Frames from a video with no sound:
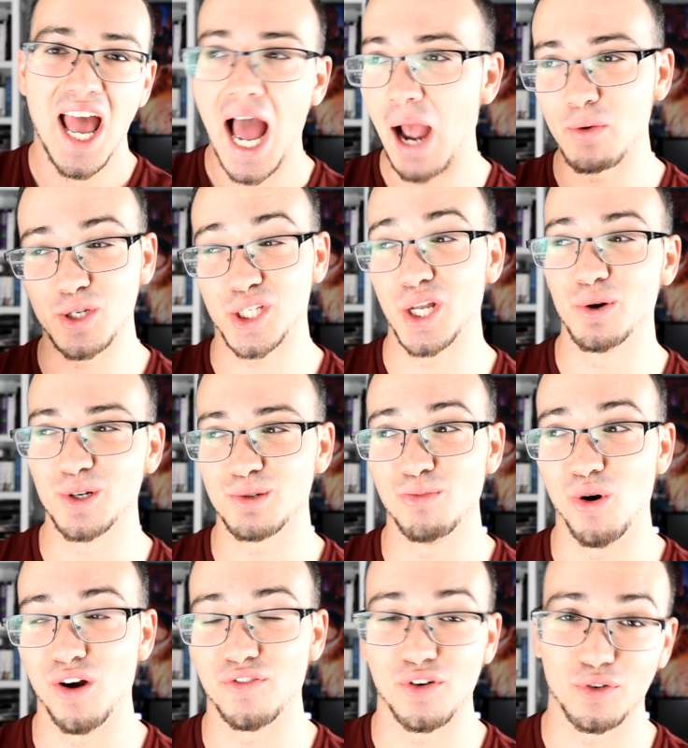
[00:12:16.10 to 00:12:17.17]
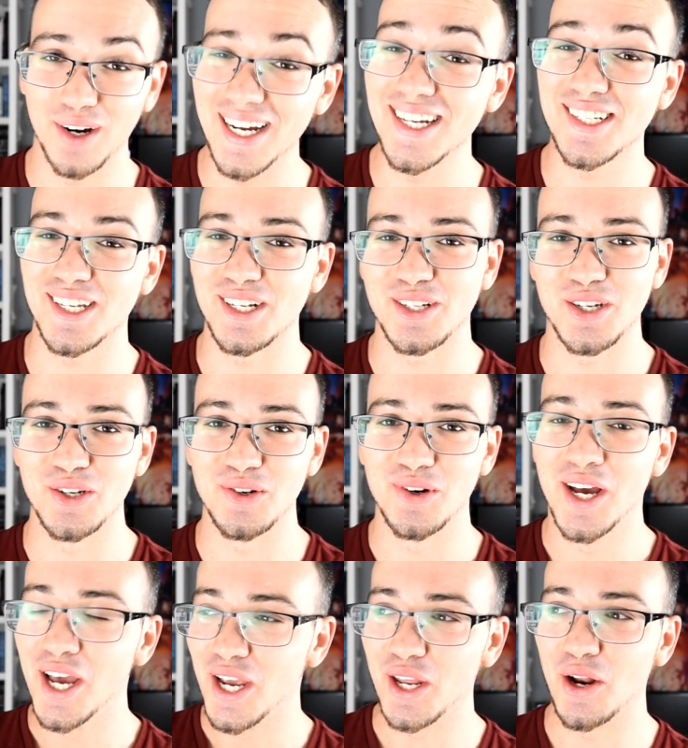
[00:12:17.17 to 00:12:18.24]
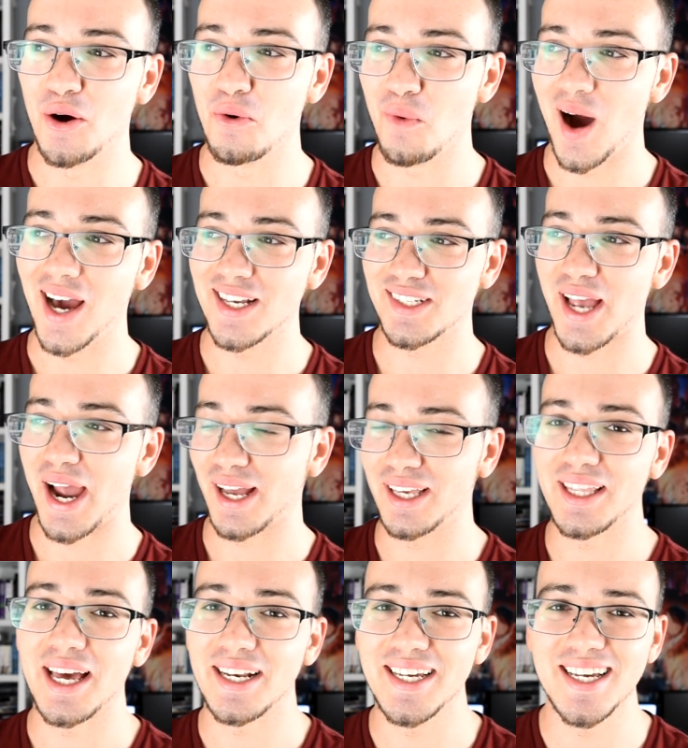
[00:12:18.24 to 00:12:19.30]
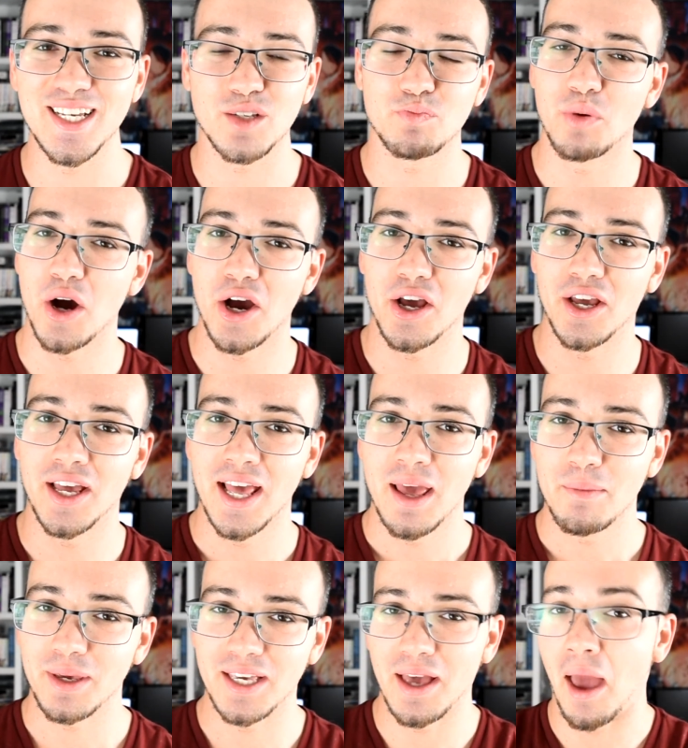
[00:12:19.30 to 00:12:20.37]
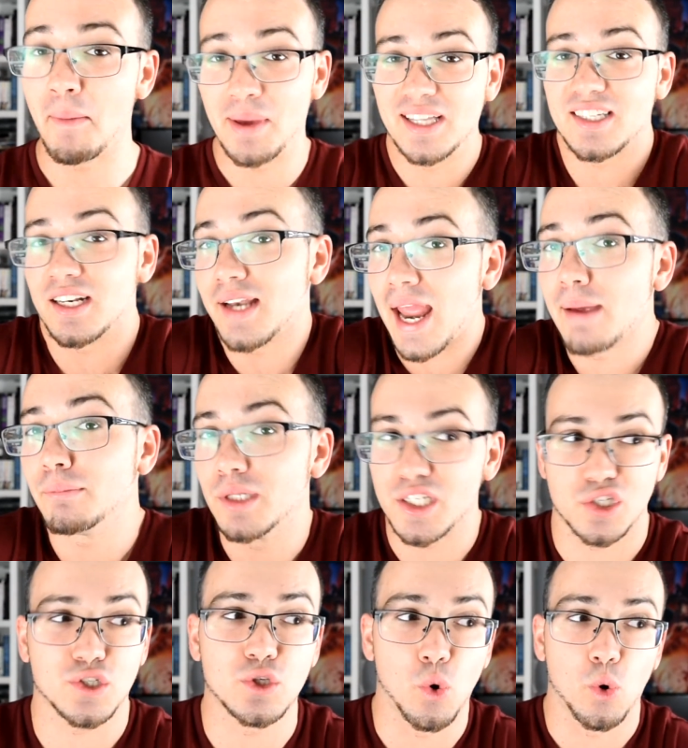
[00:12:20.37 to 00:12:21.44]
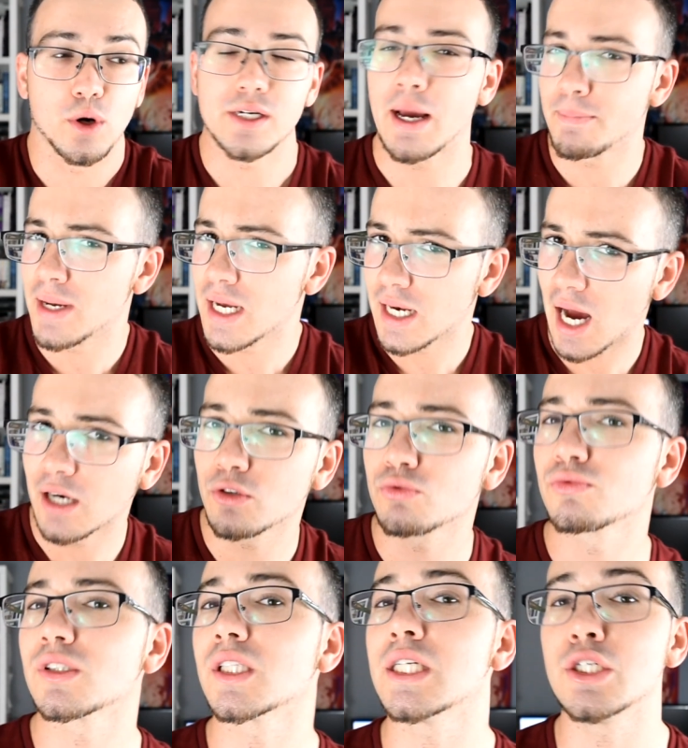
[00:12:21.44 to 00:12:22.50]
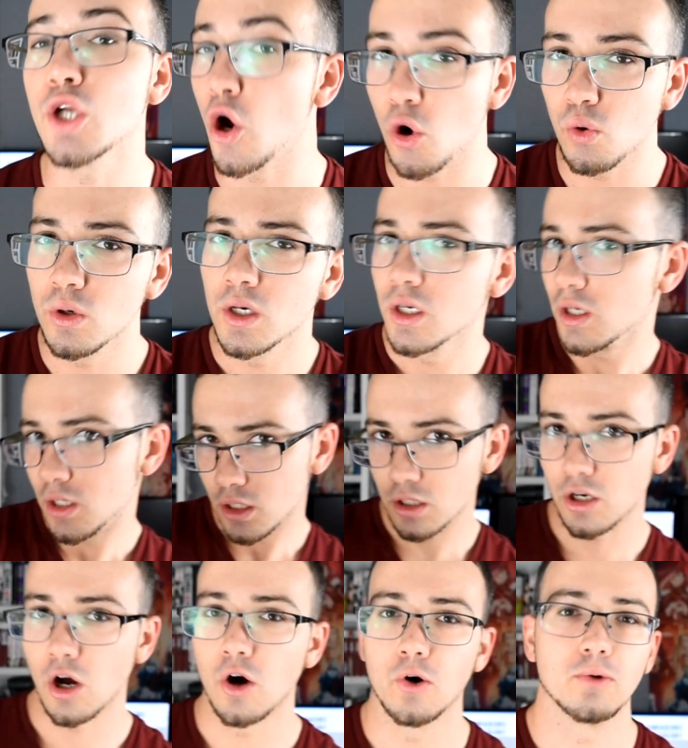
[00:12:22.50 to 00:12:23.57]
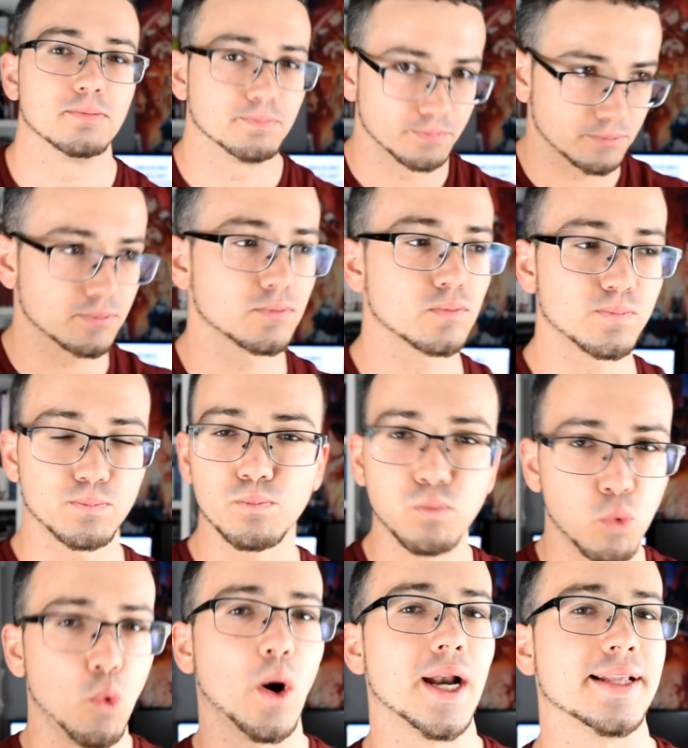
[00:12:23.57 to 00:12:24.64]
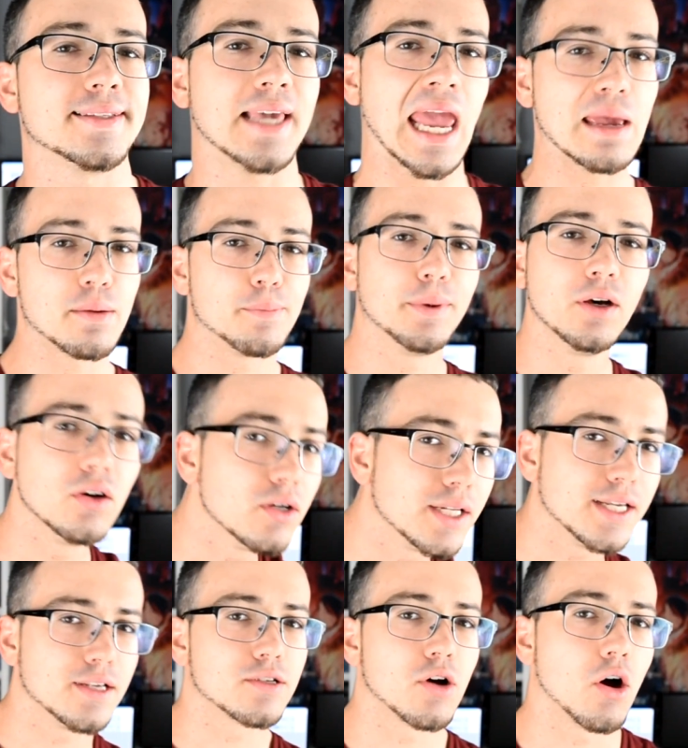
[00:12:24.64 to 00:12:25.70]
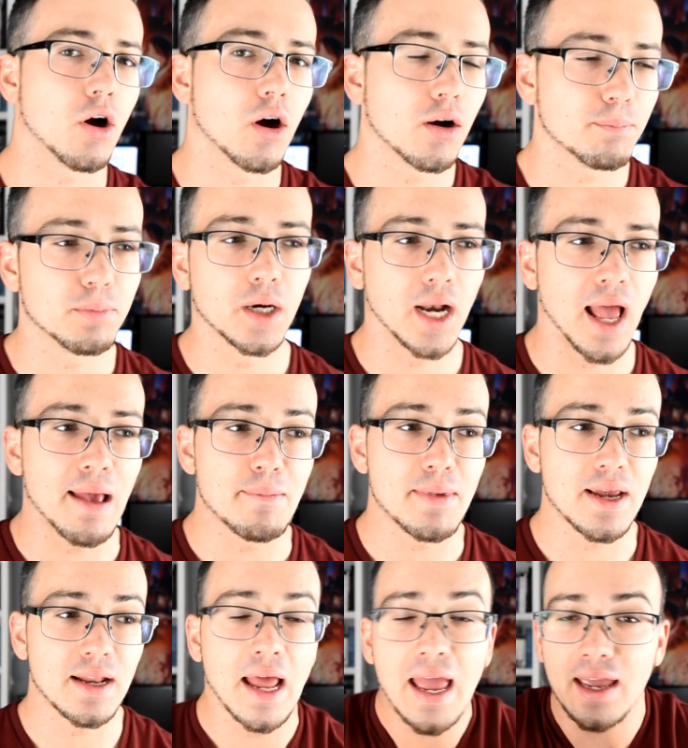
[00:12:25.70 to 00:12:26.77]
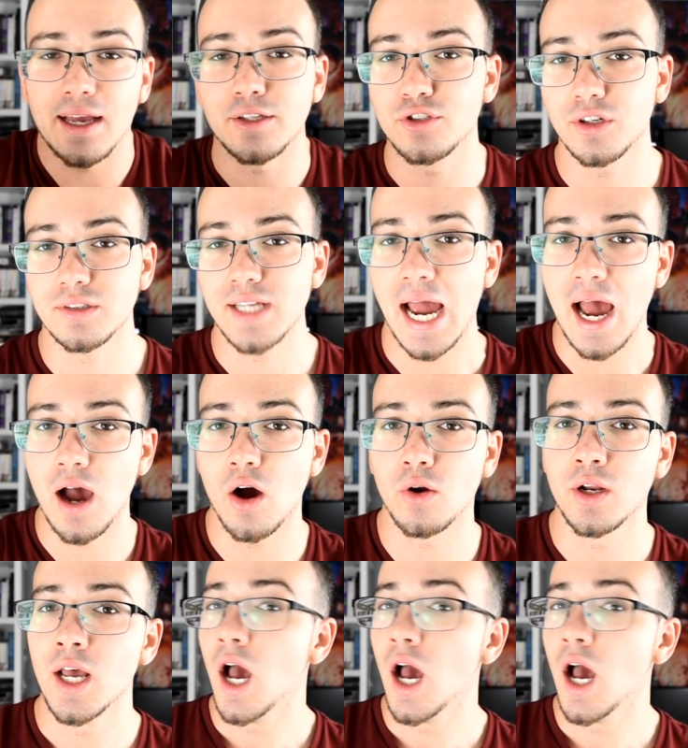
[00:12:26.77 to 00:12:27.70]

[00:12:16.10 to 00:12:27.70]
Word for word: I wish there was more of a reason to, you know, why exactly that is, but, I mean, it's a nameless sword. I mean, I don't really know, you know, what its capabilities are, but, I mean, hey, it took down